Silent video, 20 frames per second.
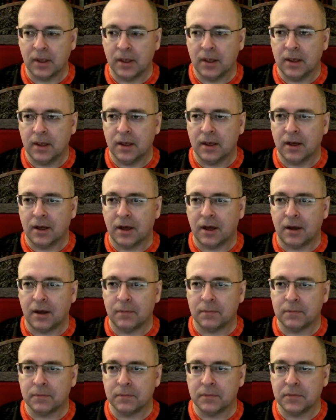You
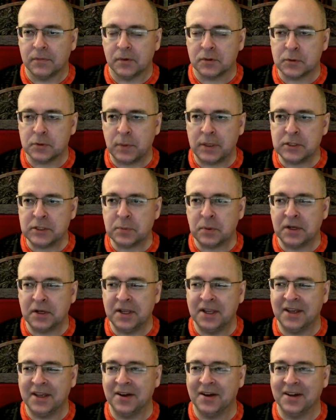know, Space Bunny,
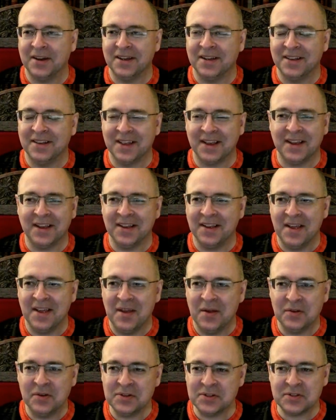like,
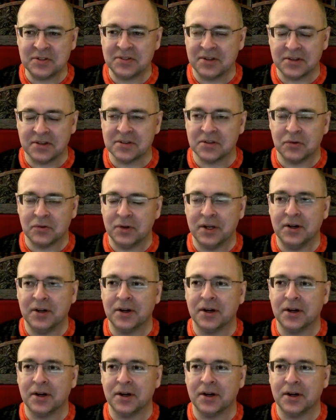just doesn't read her.